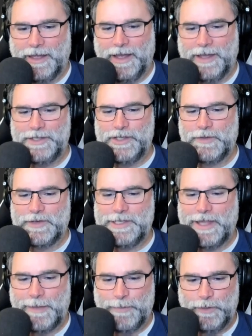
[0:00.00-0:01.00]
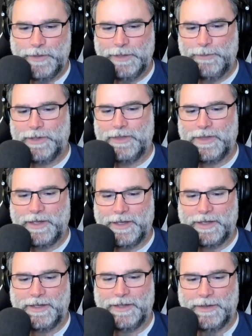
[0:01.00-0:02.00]
Did you ever see that movie with
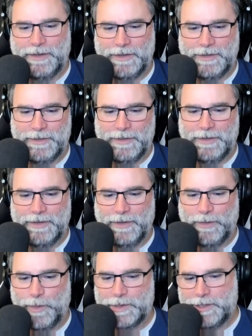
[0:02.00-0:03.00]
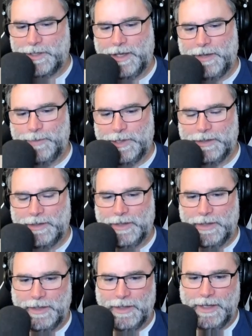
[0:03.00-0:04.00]
what's her name
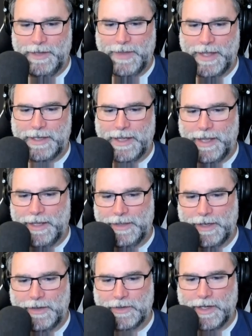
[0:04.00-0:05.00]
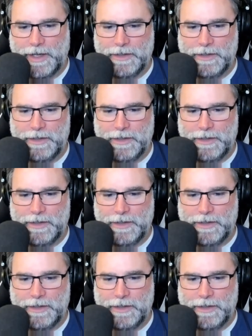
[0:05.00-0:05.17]
and that guy and that other guy?